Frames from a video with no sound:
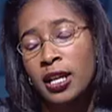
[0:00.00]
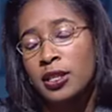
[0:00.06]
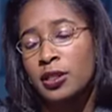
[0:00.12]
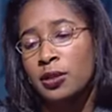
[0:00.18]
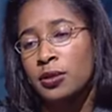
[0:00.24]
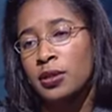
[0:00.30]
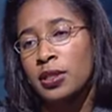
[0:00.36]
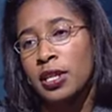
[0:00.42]

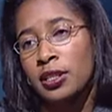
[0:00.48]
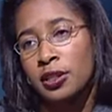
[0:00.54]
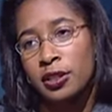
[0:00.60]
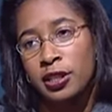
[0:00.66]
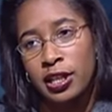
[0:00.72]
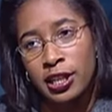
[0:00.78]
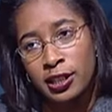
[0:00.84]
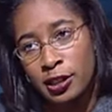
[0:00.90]
So Dr.
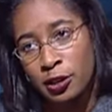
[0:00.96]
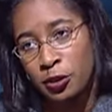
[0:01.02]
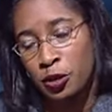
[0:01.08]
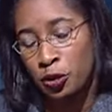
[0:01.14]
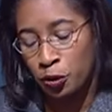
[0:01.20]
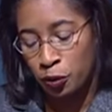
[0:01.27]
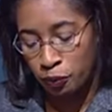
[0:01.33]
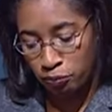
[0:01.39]
Clancy,
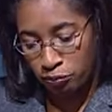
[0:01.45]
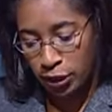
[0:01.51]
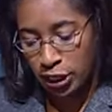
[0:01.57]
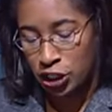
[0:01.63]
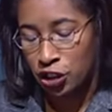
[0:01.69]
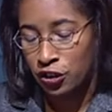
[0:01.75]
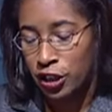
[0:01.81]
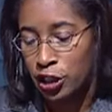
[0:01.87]
you've
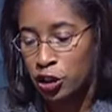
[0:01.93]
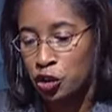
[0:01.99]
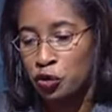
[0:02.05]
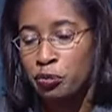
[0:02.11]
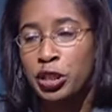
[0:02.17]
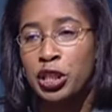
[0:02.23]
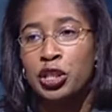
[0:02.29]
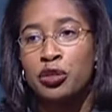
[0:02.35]
mentioned that
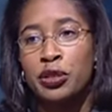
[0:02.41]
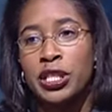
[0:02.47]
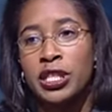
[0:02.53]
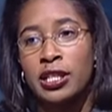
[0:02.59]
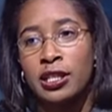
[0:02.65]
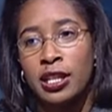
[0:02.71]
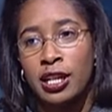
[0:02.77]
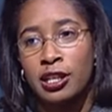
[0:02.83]
you've been
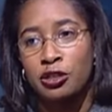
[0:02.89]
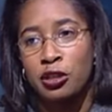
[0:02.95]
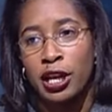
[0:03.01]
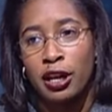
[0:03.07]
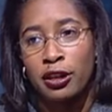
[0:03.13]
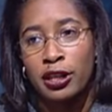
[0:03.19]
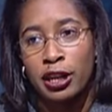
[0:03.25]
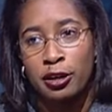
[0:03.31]
doing the National
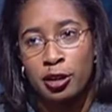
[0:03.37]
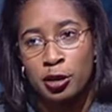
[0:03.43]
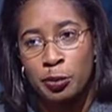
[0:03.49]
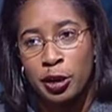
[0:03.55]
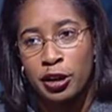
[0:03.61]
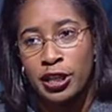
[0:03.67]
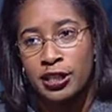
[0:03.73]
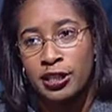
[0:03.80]
Healthcare
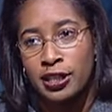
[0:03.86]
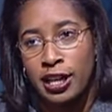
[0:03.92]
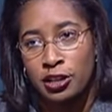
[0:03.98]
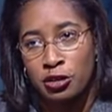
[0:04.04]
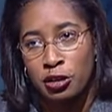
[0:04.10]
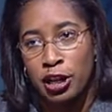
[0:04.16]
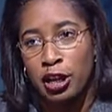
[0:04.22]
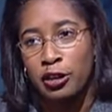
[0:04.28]
Disparities and
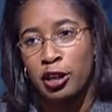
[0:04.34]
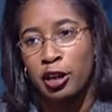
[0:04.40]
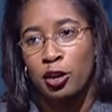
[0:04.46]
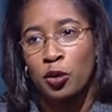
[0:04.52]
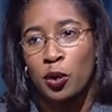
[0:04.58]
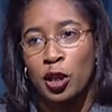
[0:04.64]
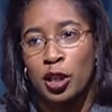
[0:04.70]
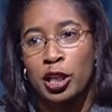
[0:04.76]
National Healthcare
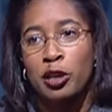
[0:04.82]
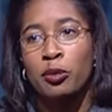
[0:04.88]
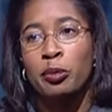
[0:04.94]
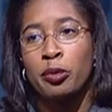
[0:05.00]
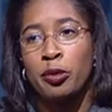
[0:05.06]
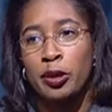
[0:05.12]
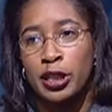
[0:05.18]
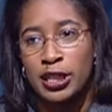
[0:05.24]
Quality
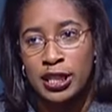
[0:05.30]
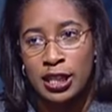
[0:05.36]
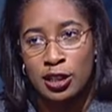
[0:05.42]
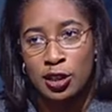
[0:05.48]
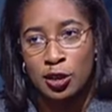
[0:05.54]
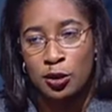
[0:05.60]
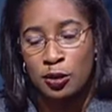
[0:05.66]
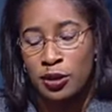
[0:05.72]
Report
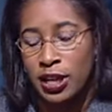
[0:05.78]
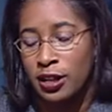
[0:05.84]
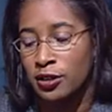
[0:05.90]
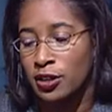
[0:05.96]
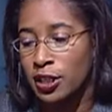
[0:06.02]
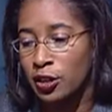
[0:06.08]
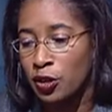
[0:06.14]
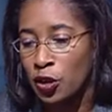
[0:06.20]
since
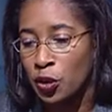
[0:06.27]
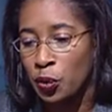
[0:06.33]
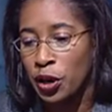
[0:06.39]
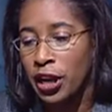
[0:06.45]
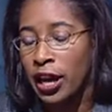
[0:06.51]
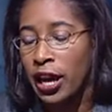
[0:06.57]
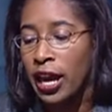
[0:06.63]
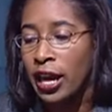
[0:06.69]

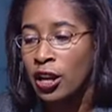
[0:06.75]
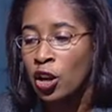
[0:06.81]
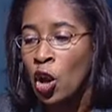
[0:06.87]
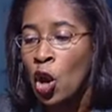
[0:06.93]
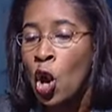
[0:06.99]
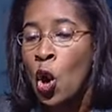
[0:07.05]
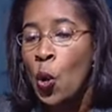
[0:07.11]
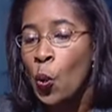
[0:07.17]
2003. And
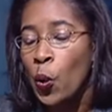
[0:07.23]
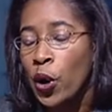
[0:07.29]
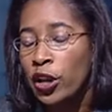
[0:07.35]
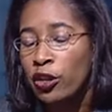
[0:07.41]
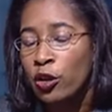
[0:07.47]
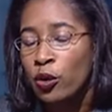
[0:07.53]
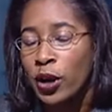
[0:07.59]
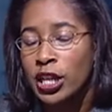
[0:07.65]
one of
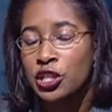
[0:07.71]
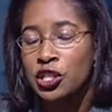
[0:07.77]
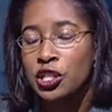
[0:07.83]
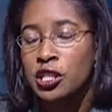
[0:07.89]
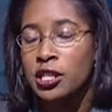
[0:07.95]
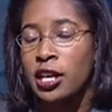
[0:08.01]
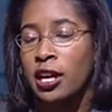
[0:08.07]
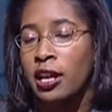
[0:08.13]
the
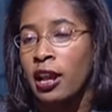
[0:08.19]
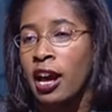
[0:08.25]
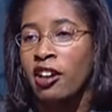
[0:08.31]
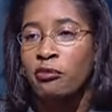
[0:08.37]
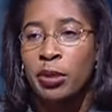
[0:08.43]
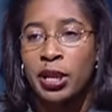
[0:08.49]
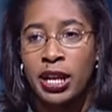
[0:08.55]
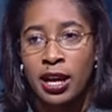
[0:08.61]
questions that
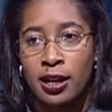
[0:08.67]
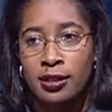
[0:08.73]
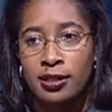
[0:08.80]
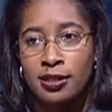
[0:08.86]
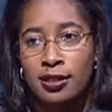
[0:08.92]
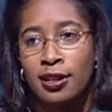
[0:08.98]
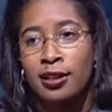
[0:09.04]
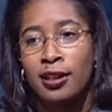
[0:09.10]
I've been
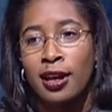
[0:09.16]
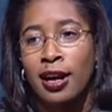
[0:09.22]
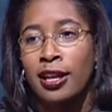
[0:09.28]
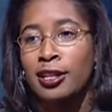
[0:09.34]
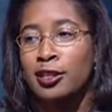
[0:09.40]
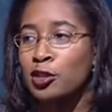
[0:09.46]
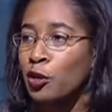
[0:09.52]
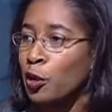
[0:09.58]
asked a lot,
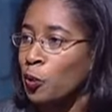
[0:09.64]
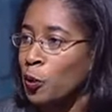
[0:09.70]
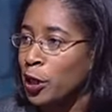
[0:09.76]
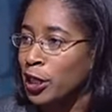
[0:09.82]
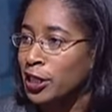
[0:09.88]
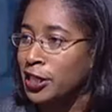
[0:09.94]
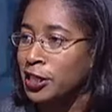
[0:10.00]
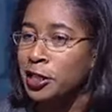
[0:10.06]
and so I
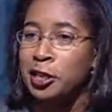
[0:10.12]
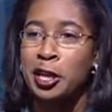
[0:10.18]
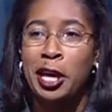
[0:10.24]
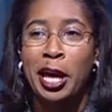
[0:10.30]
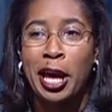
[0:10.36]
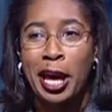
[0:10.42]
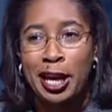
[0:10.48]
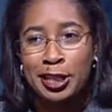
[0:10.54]
wanted to
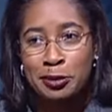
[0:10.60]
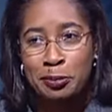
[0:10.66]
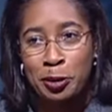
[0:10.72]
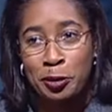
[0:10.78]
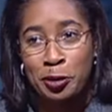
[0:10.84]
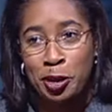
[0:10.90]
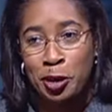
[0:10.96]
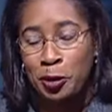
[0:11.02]
ask
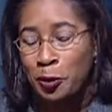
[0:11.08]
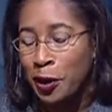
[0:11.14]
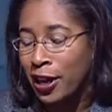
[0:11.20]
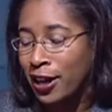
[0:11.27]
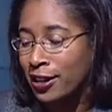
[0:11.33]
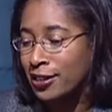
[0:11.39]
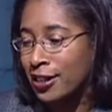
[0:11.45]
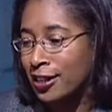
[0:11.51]
both you
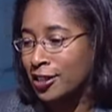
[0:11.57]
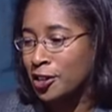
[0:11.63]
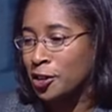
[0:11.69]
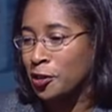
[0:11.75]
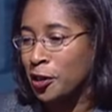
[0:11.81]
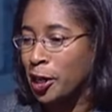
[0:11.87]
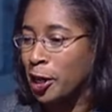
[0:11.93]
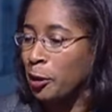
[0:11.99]
and Dr.
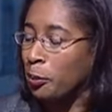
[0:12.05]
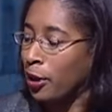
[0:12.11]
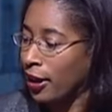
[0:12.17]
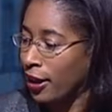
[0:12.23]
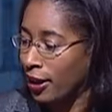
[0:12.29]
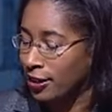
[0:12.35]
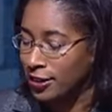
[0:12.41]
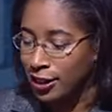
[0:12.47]
Graham
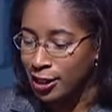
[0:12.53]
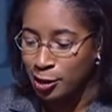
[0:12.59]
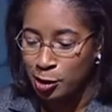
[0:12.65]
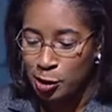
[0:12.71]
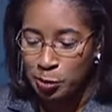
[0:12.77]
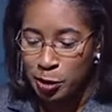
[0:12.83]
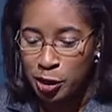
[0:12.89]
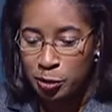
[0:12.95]
and Dr.
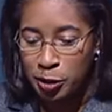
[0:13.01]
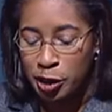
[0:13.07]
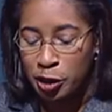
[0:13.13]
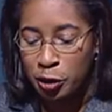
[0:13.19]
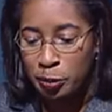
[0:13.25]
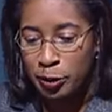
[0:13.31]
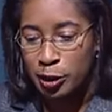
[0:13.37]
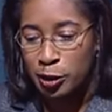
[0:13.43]
Smitherman
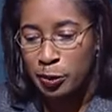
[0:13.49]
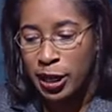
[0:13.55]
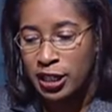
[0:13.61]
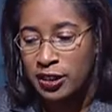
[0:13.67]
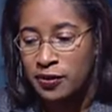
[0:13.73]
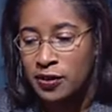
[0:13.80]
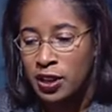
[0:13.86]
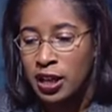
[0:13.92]
your
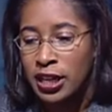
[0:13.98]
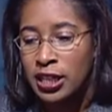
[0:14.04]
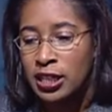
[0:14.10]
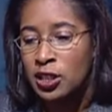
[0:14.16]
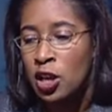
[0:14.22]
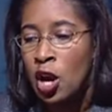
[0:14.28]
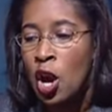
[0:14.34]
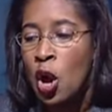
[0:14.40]
perspectives on, is
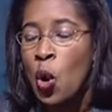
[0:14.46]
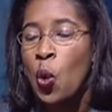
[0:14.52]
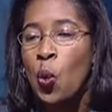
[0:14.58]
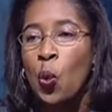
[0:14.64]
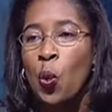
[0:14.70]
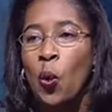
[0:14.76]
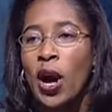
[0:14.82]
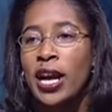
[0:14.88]

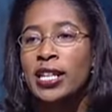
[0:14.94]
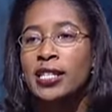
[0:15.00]
why